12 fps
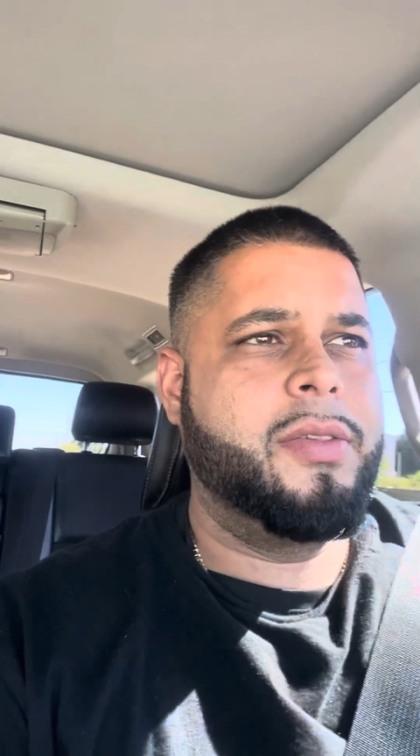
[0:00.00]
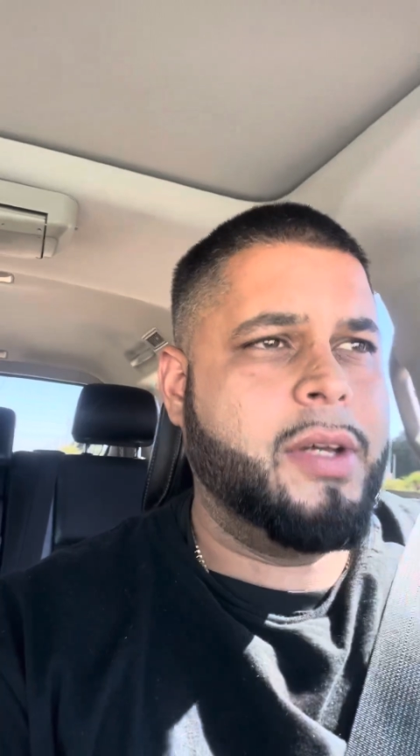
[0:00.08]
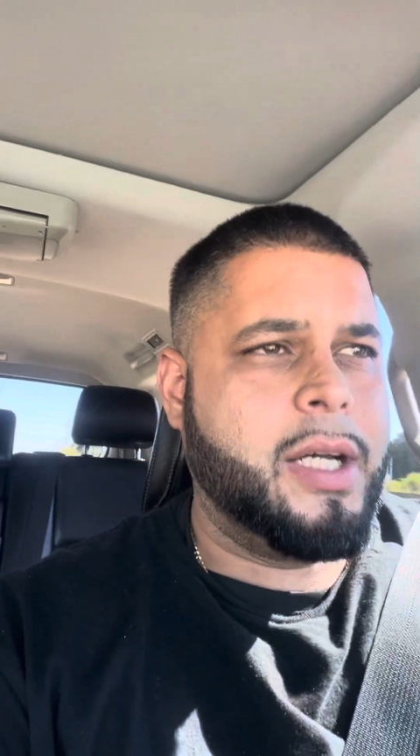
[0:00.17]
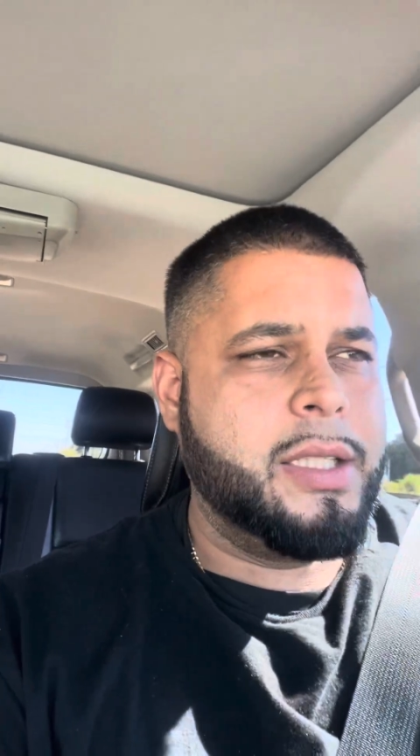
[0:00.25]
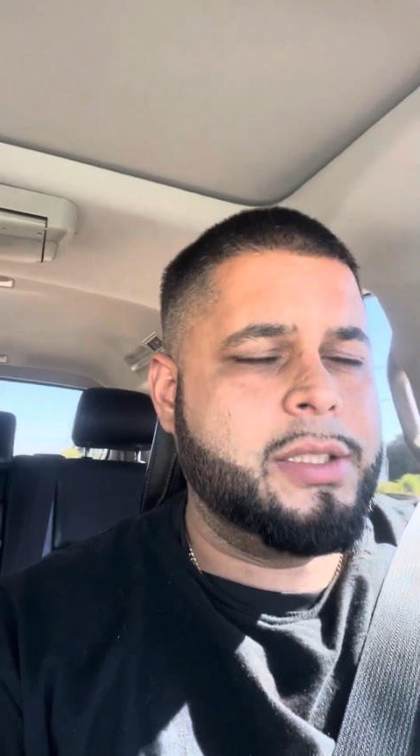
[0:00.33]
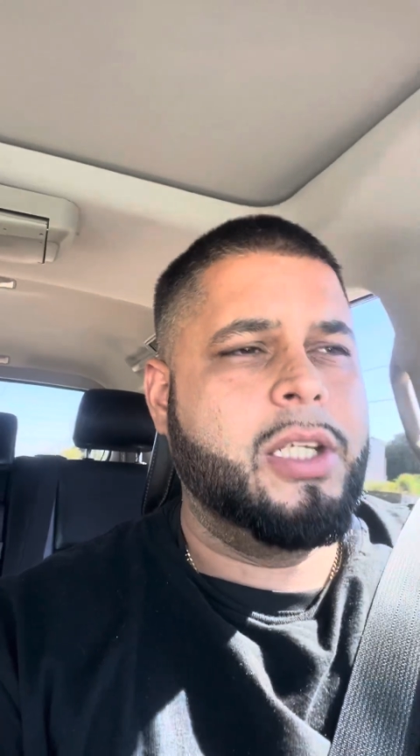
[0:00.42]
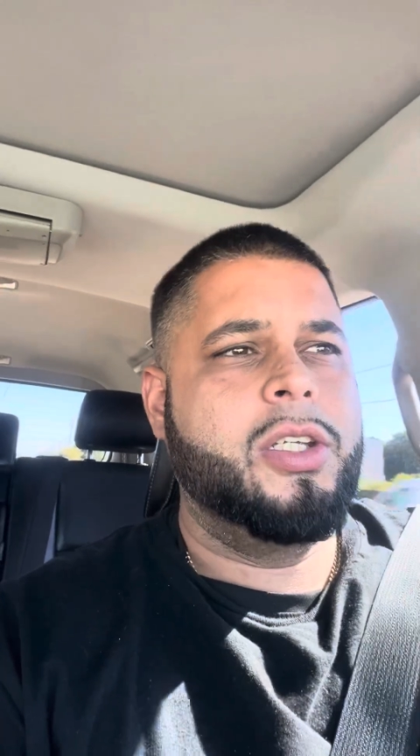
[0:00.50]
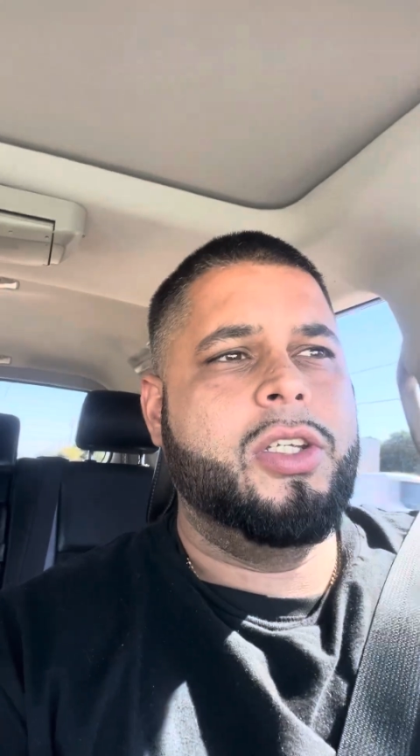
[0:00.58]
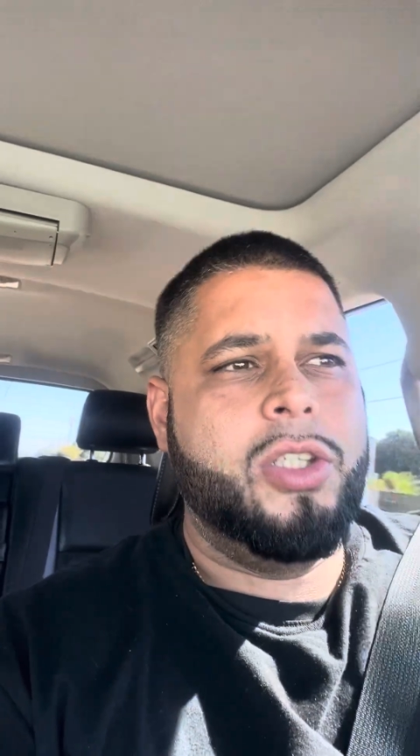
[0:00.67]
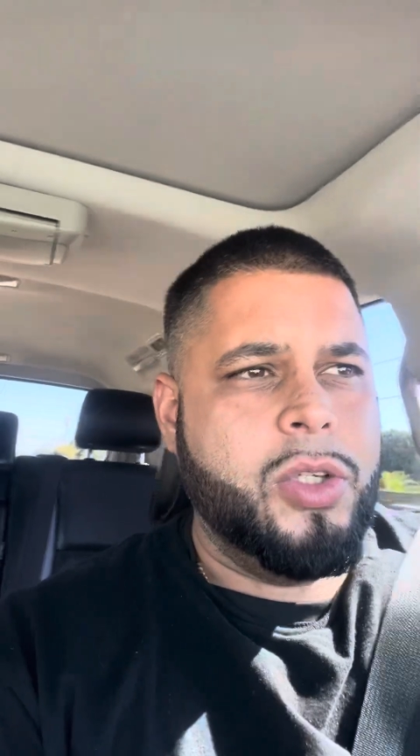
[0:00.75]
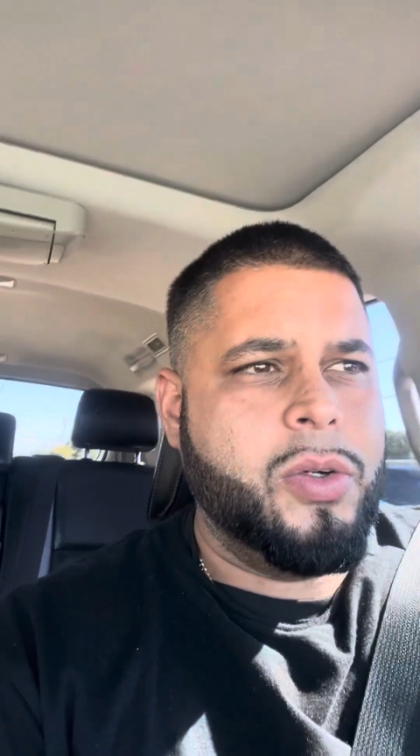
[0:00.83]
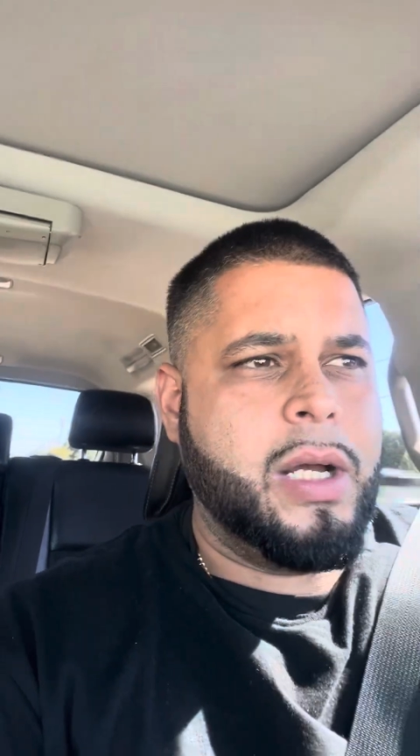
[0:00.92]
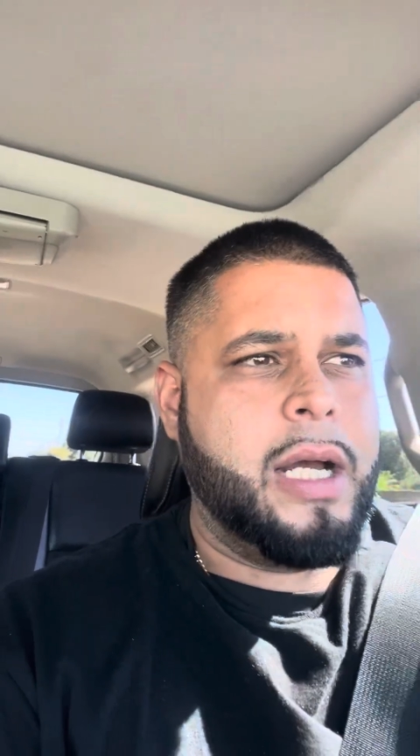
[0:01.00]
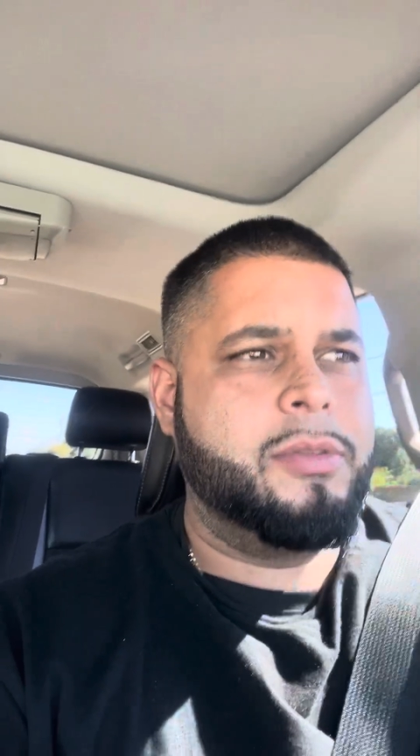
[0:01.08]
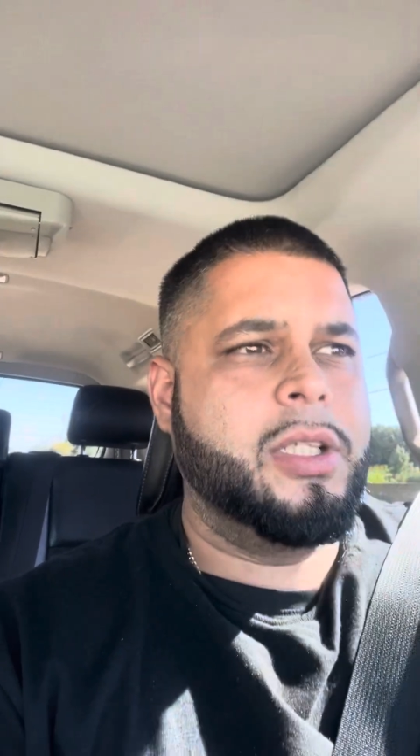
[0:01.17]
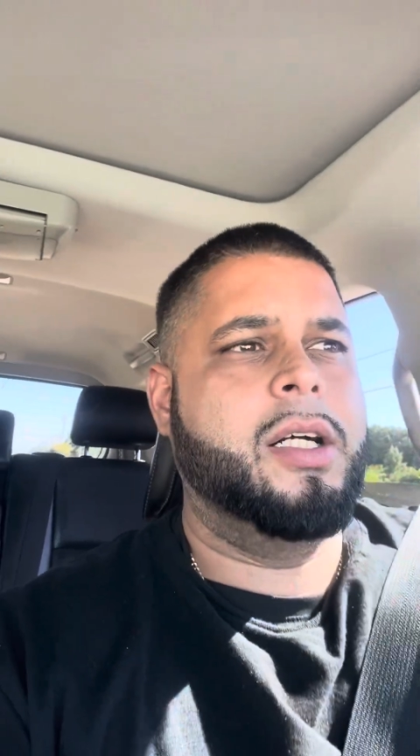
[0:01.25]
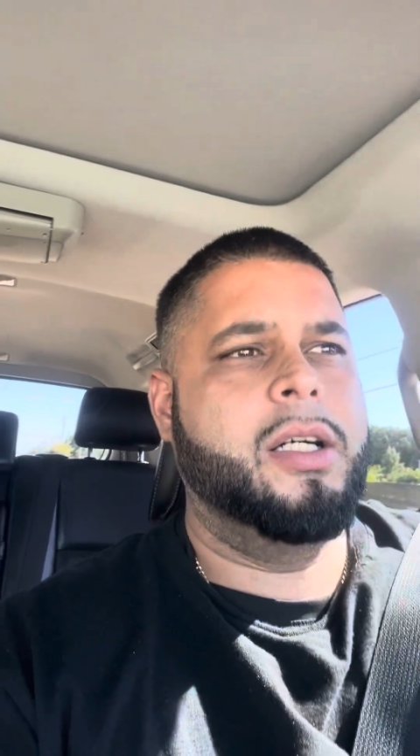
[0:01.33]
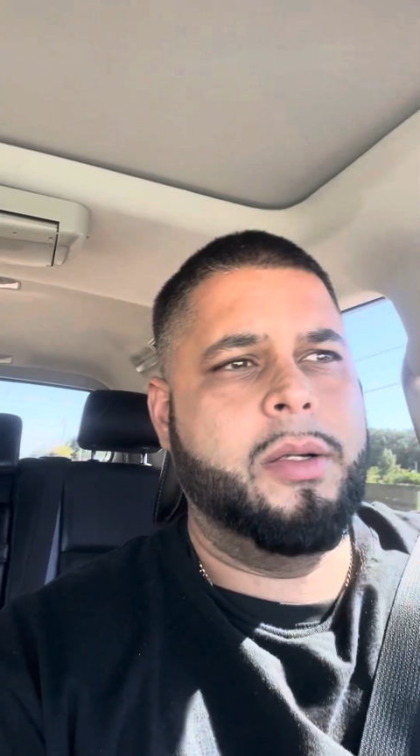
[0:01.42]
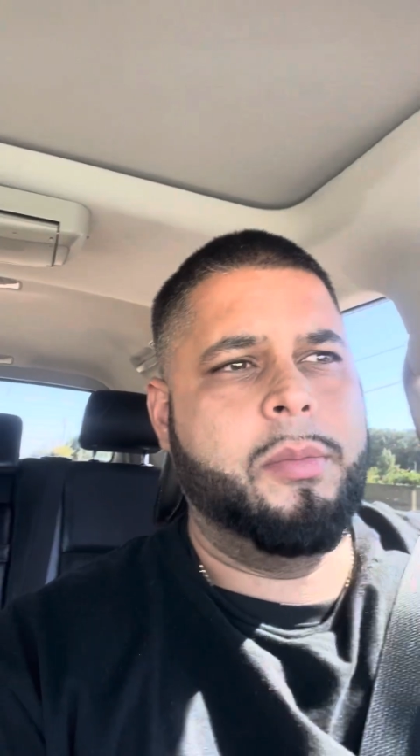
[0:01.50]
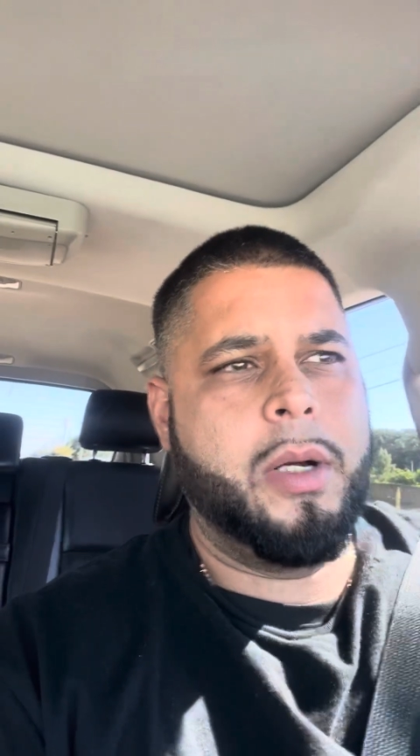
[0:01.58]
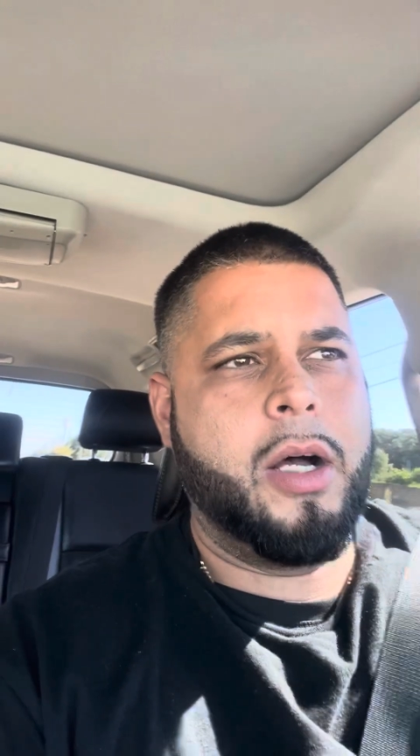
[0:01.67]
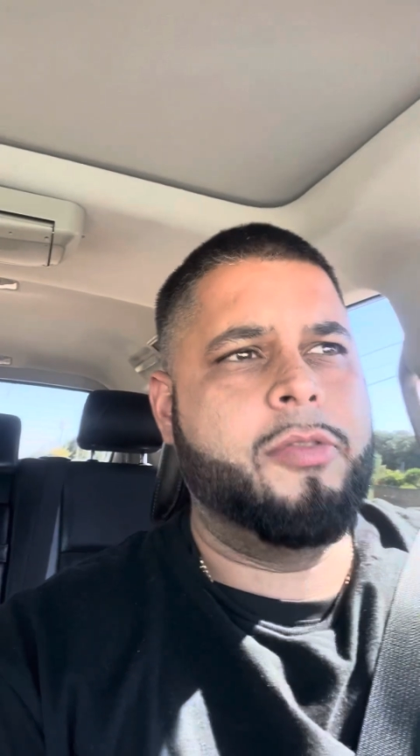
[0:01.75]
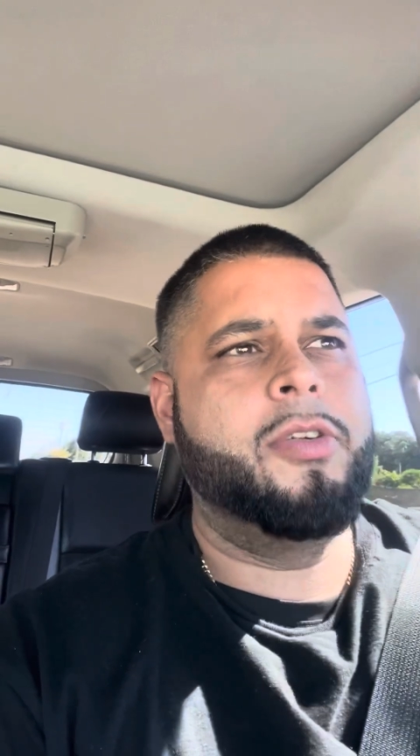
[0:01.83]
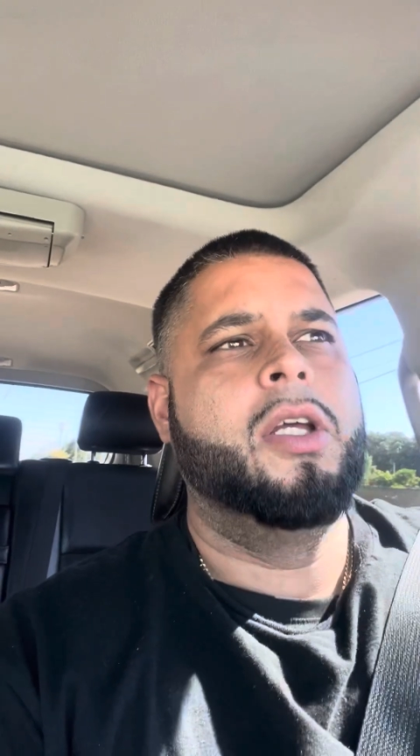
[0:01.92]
thoughts. You have to cut them off.